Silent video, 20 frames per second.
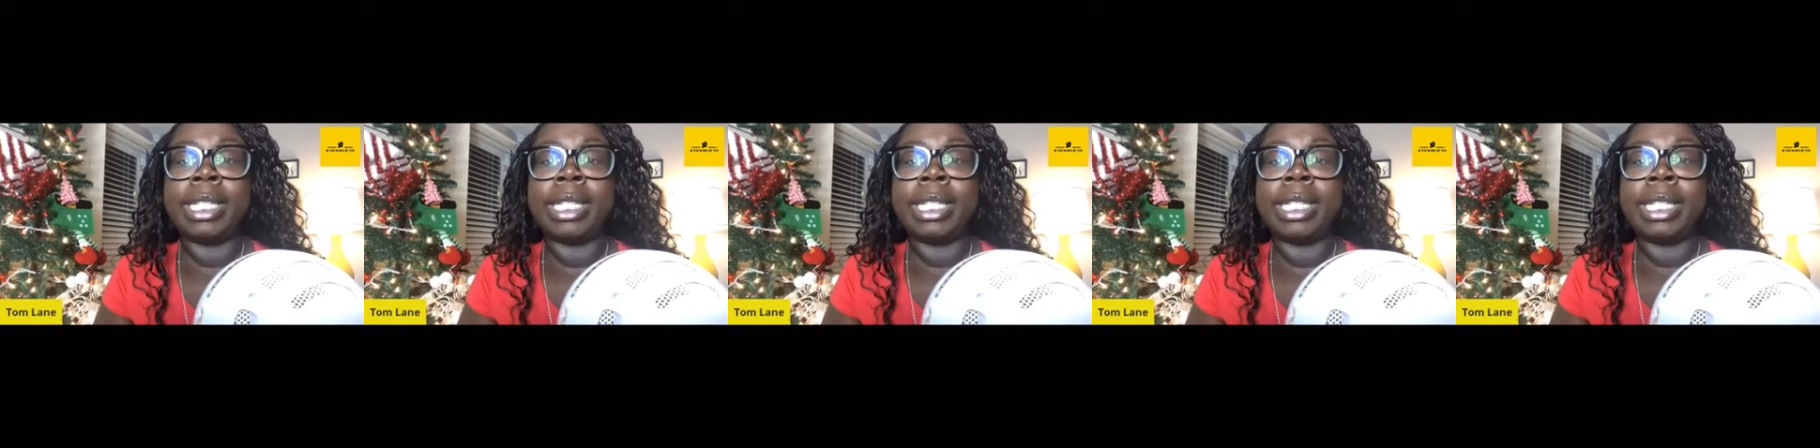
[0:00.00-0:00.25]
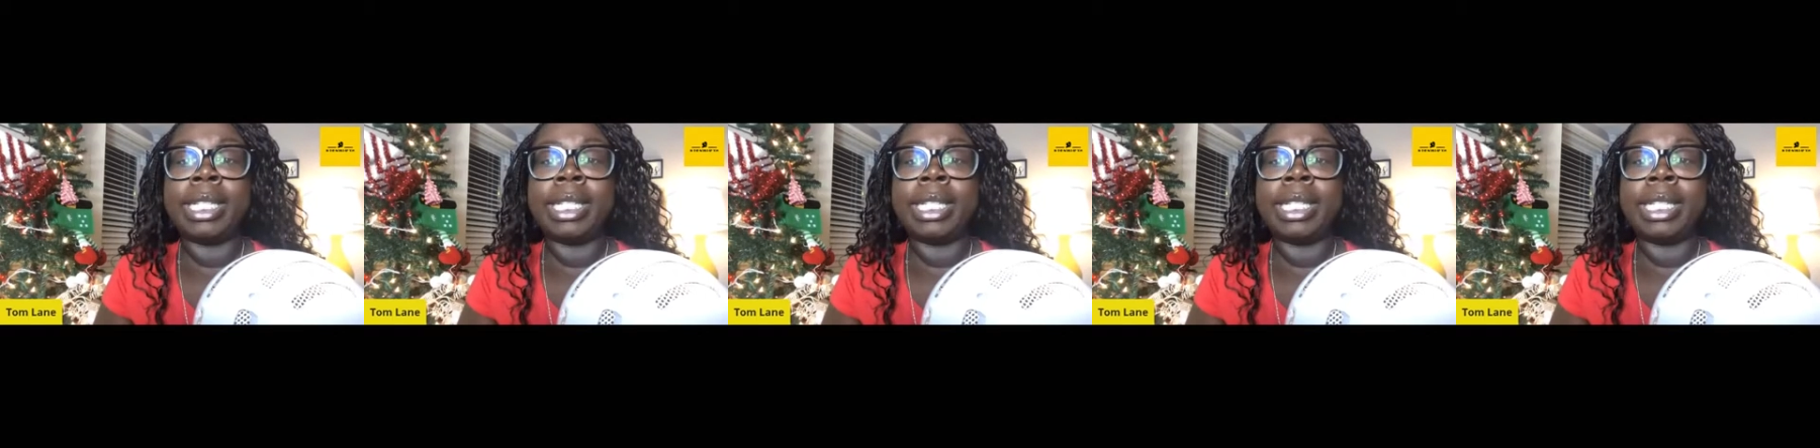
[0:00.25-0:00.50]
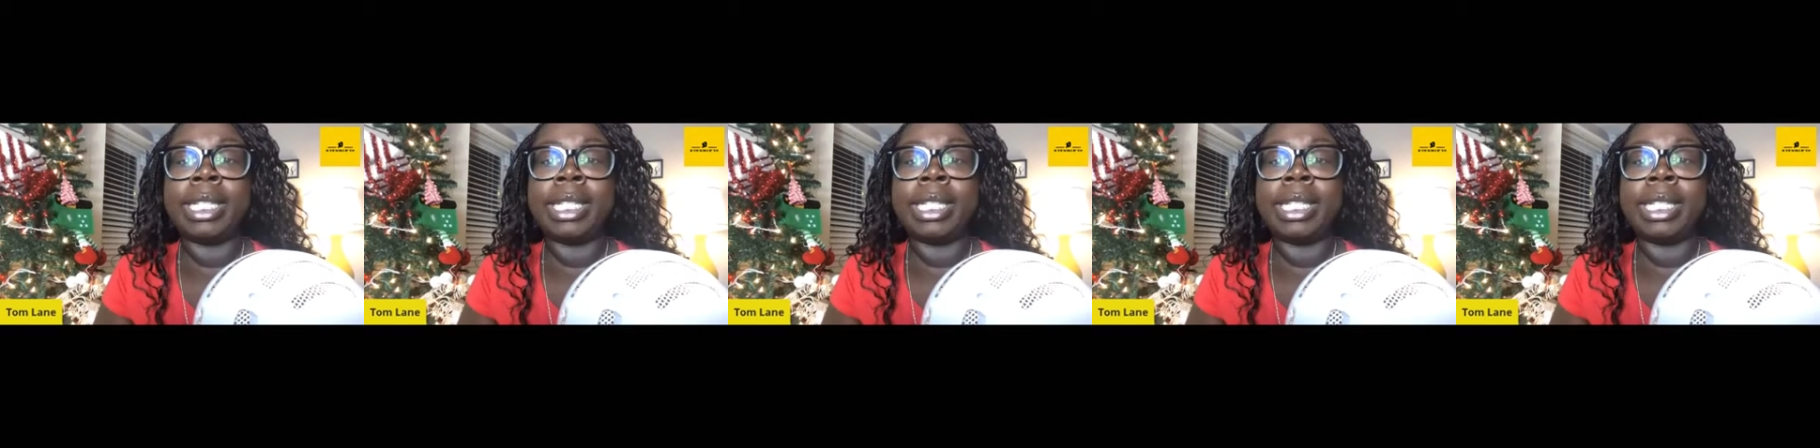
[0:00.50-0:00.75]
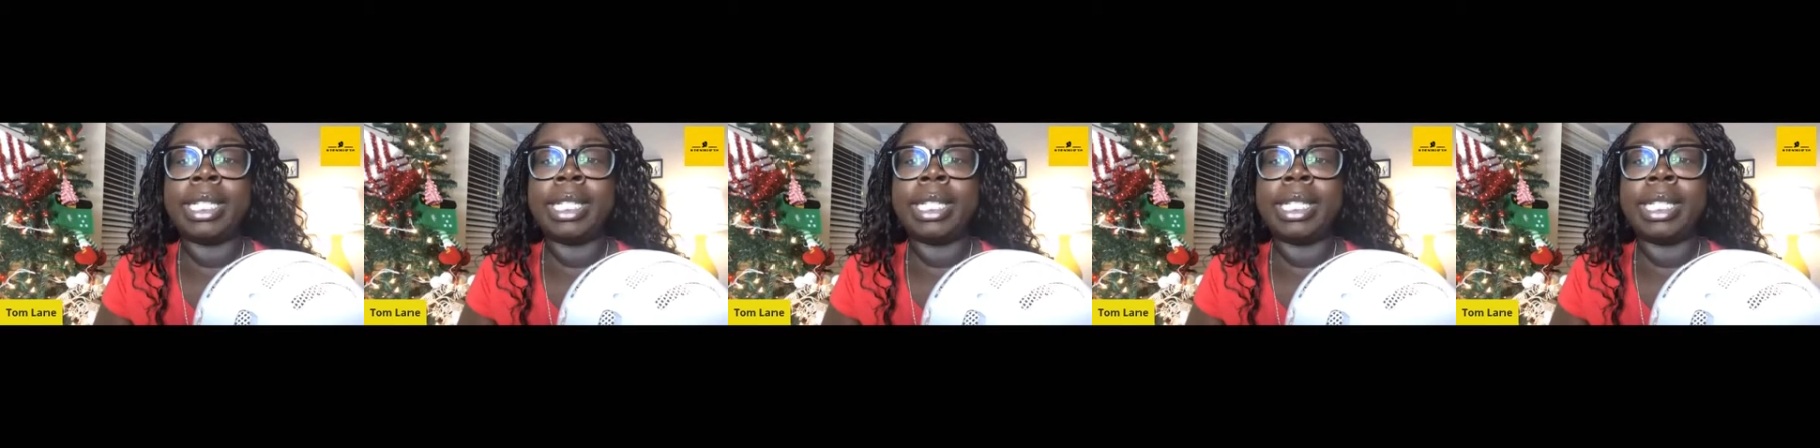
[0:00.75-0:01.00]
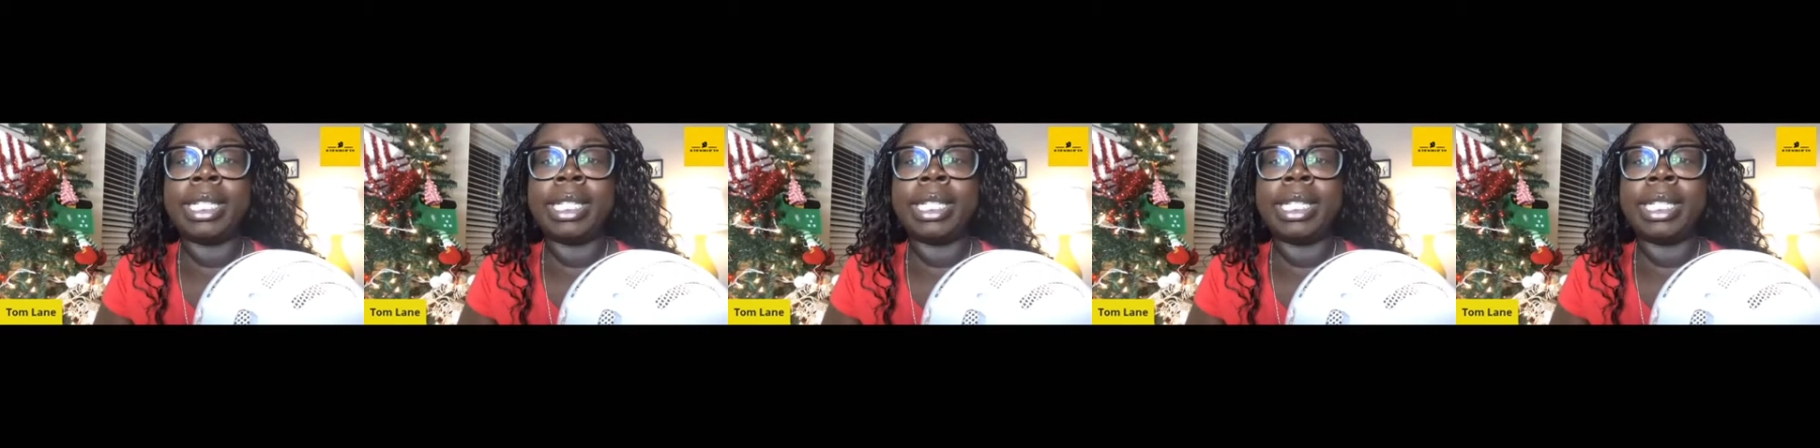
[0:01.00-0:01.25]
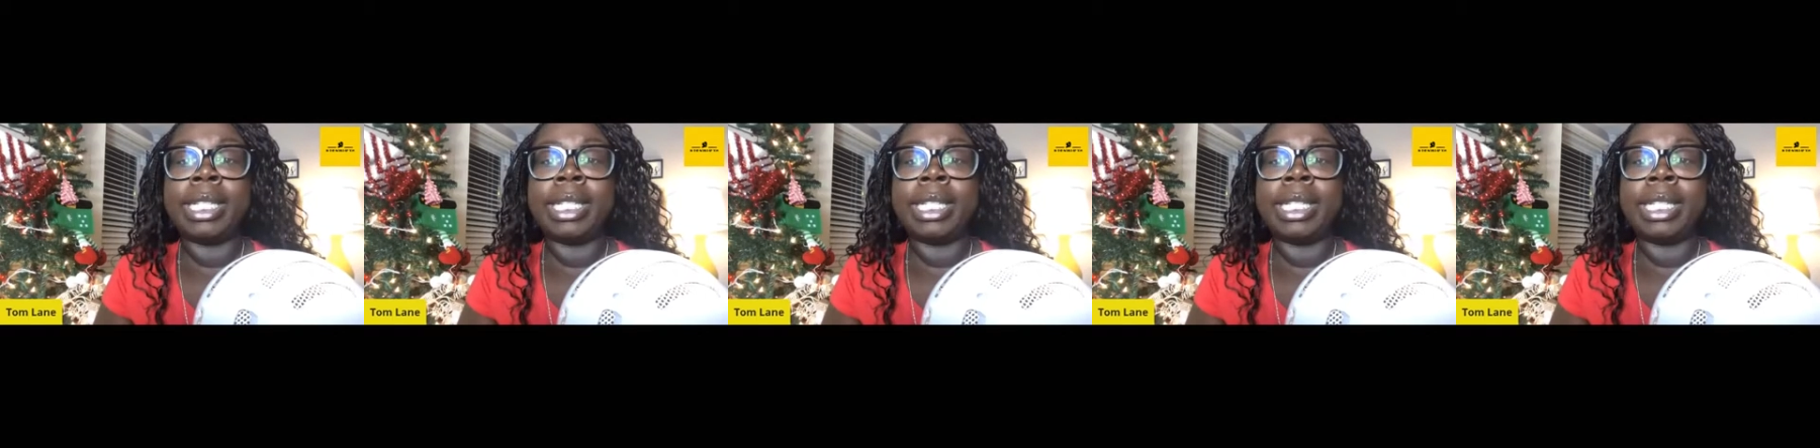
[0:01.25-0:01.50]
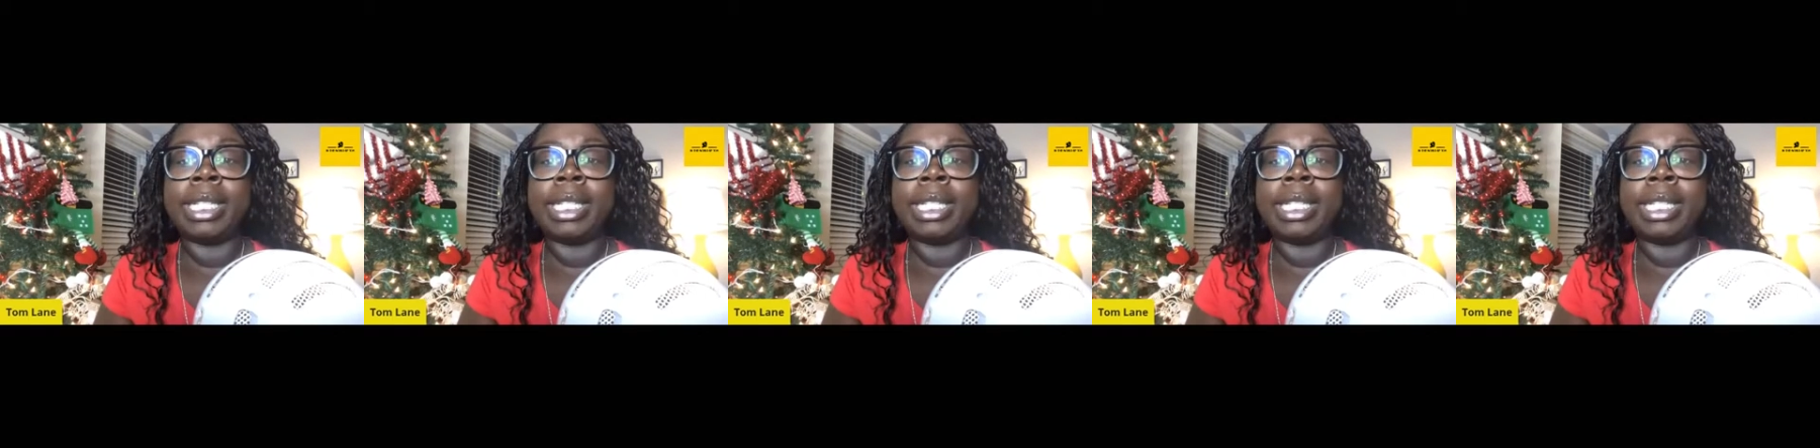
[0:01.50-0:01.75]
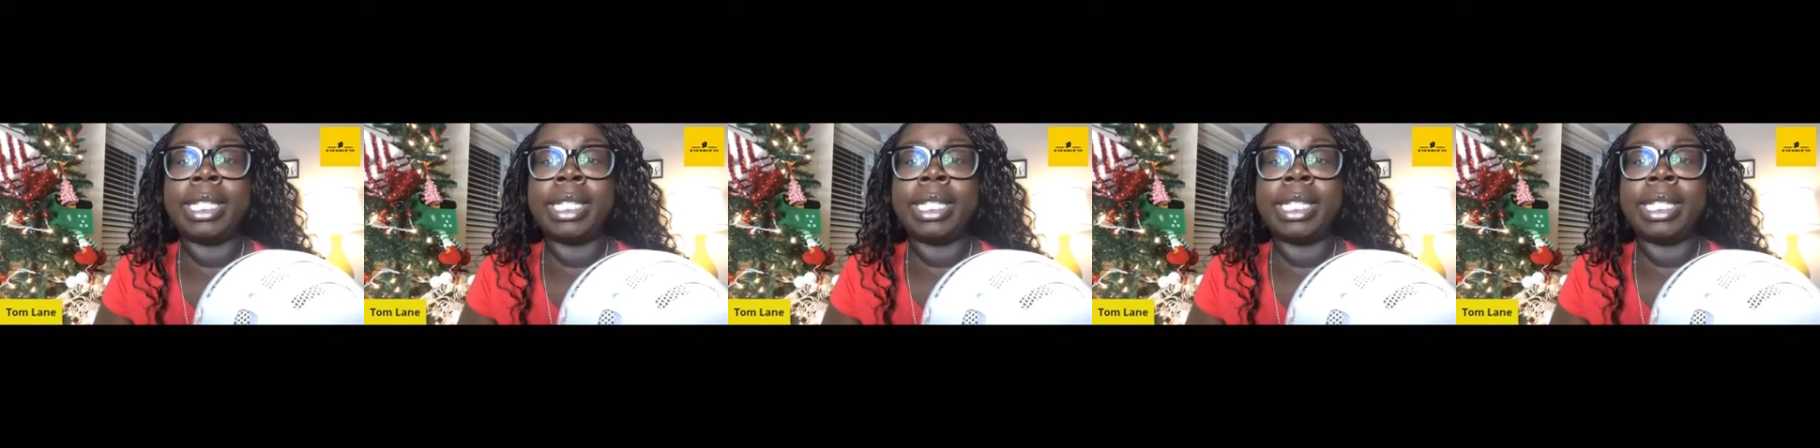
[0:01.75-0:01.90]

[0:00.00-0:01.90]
a micro braiding video